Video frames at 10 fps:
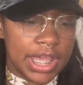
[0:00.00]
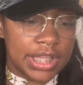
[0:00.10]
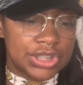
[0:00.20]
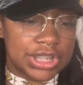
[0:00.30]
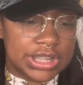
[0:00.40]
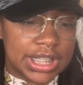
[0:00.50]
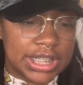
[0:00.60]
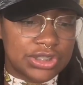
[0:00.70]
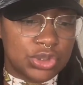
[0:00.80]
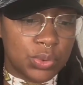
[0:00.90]
She
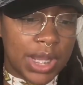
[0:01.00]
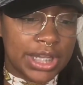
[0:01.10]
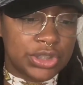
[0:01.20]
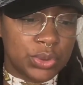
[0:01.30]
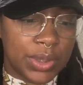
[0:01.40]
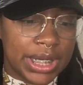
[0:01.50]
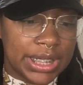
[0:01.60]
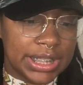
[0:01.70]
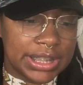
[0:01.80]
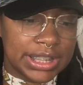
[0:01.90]
says, do I do
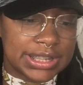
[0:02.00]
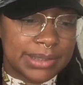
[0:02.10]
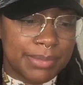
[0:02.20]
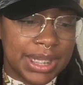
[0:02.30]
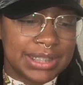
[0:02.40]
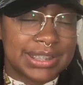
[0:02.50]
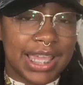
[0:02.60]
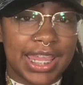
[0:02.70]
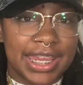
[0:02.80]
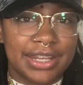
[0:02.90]
anything to
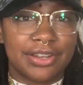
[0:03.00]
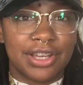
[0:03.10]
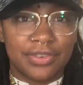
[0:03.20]
maintain